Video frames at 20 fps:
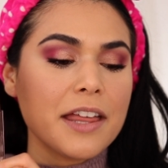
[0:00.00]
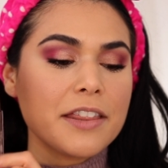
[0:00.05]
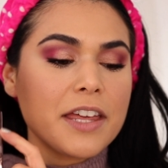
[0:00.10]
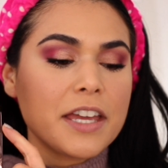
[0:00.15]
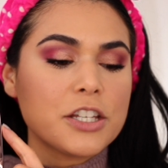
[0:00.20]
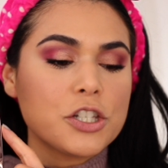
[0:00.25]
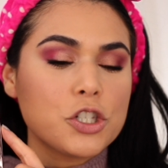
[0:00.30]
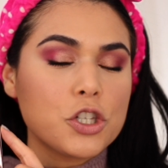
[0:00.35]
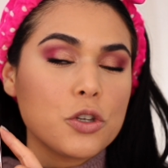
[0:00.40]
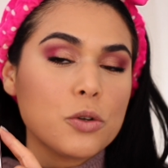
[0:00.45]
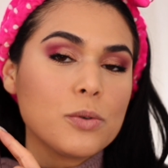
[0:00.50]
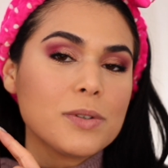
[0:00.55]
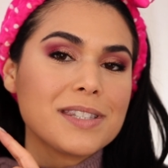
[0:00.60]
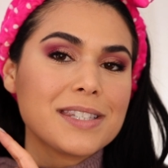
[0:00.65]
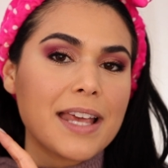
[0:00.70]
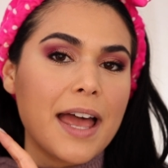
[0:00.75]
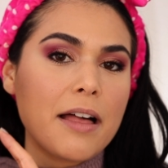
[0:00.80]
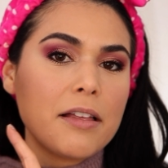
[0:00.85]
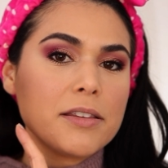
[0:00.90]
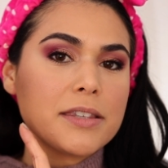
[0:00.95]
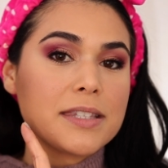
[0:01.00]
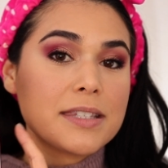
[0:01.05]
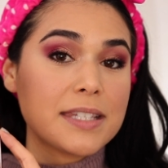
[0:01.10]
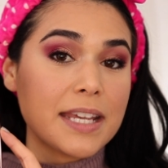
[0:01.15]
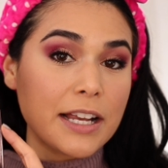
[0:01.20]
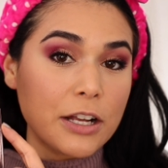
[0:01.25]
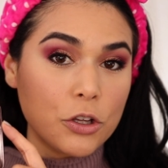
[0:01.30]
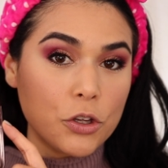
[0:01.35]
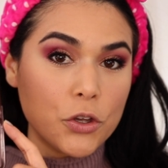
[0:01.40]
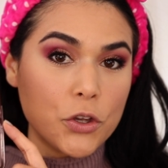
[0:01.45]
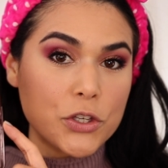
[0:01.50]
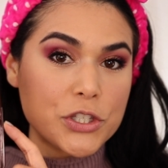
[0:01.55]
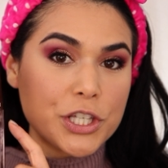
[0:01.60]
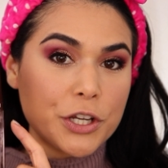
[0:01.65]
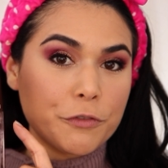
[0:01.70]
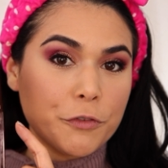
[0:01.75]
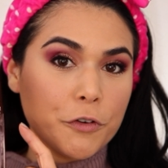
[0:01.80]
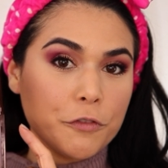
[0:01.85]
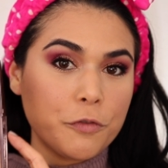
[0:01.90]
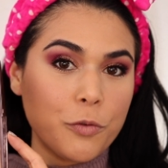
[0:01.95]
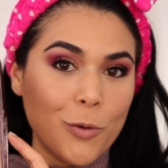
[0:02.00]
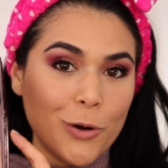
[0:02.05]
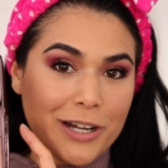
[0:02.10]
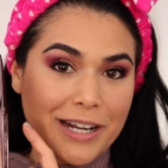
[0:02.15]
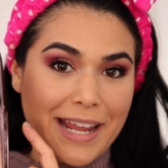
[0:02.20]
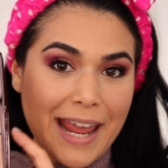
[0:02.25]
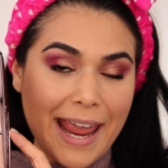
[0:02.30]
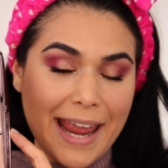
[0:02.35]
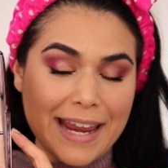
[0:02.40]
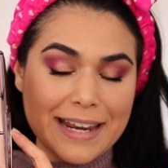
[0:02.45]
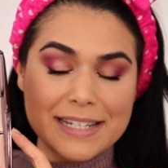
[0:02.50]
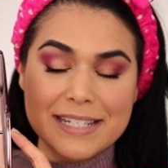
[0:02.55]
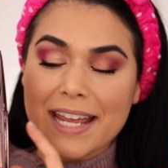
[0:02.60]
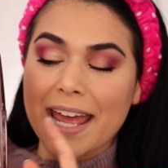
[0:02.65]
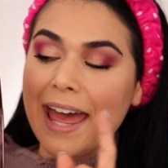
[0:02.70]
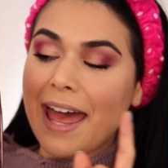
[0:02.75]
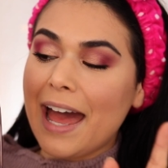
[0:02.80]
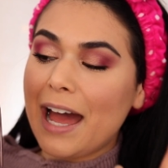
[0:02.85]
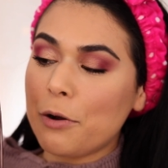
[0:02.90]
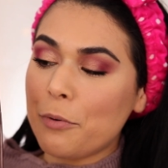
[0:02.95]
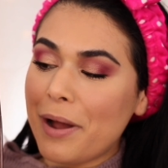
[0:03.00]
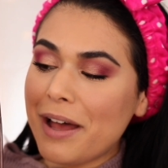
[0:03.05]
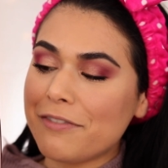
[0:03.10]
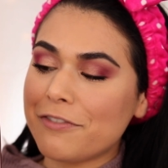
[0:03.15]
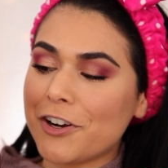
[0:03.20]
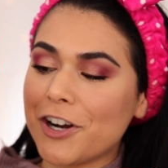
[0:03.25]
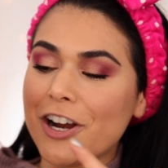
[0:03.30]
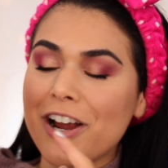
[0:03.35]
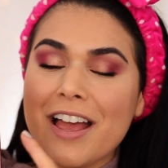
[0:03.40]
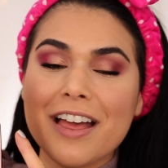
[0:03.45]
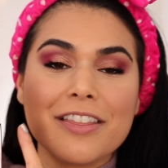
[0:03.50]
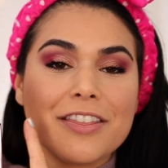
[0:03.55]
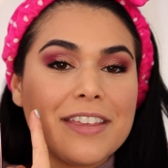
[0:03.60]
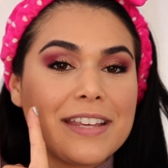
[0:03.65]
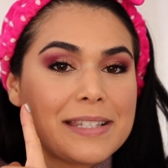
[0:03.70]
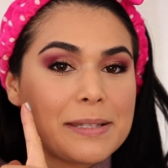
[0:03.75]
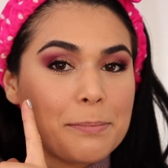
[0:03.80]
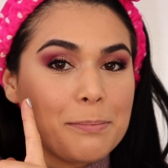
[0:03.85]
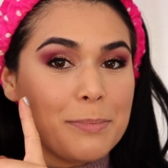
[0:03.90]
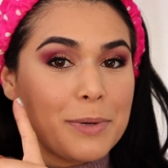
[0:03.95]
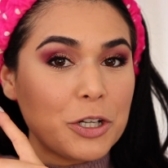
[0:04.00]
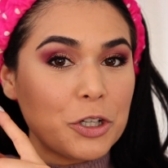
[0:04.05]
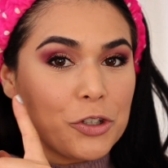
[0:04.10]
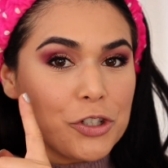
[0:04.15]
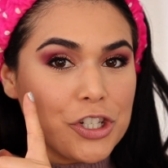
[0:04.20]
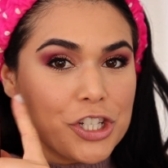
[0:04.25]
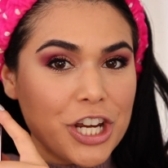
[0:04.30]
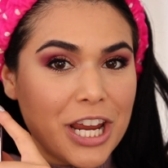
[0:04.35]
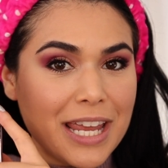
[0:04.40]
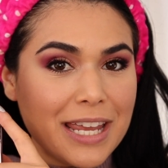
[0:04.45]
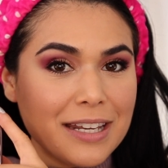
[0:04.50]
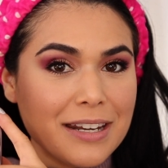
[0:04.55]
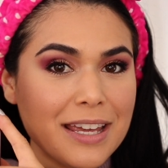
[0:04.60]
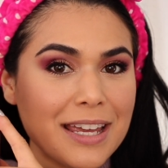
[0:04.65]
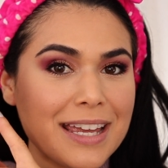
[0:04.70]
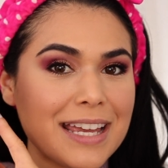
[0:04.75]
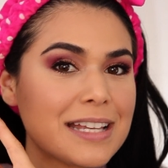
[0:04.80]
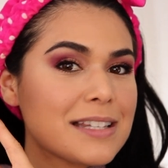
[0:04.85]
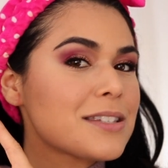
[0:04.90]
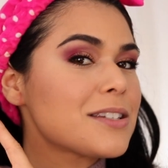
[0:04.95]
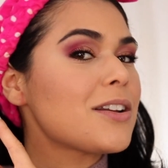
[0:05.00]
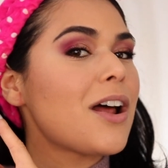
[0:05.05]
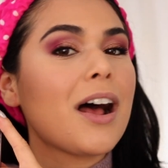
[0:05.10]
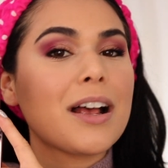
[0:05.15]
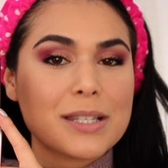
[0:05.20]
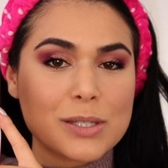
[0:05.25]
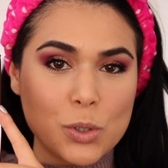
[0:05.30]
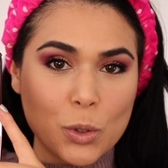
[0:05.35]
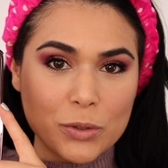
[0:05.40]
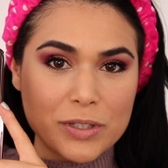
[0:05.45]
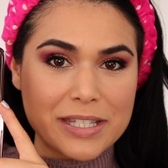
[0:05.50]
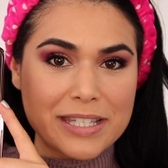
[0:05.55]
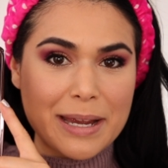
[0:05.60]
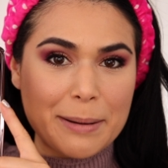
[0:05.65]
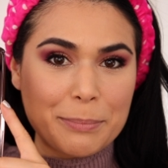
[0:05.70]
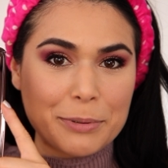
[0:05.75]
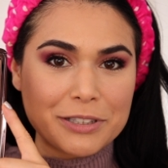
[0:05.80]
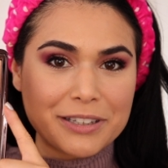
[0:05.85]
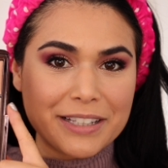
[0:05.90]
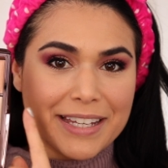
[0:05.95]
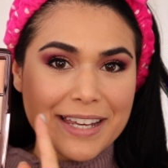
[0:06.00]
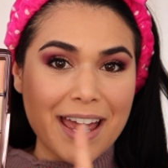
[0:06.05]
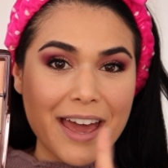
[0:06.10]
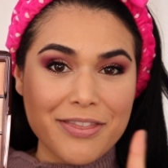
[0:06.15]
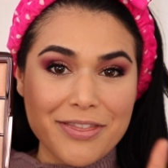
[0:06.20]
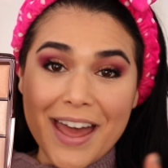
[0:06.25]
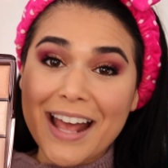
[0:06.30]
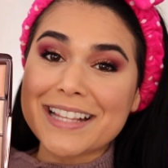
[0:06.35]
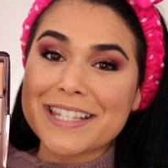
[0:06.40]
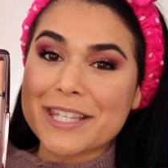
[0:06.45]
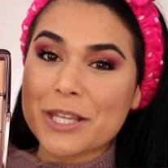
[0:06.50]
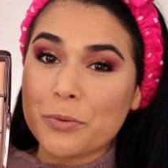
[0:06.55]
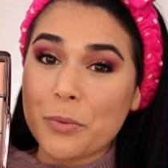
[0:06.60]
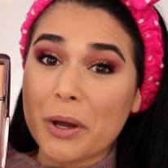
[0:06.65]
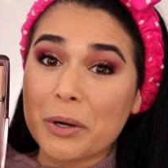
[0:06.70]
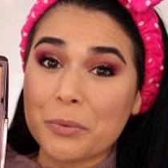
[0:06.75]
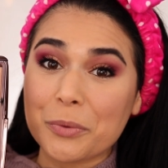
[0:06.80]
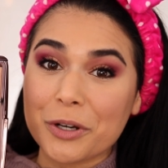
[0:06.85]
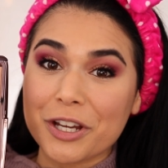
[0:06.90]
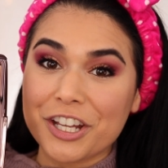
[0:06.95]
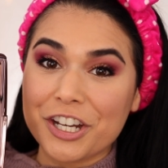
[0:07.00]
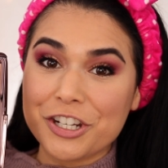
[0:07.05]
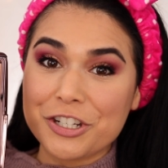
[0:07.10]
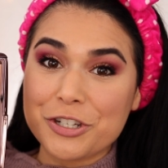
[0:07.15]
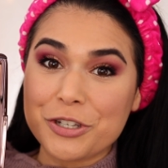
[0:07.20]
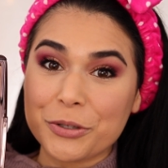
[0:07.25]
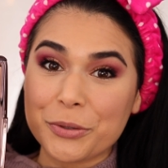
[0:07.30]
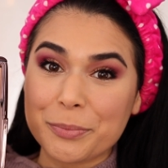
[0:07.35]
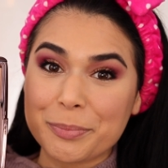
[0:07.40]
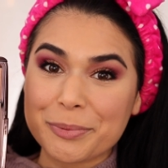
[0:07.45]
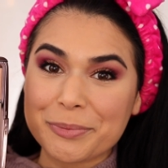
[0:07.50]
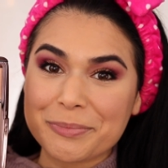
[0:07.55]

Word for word: They do sell singles for 48 However, this middle shade is not sold separately, and that's the one we're gonna dupe.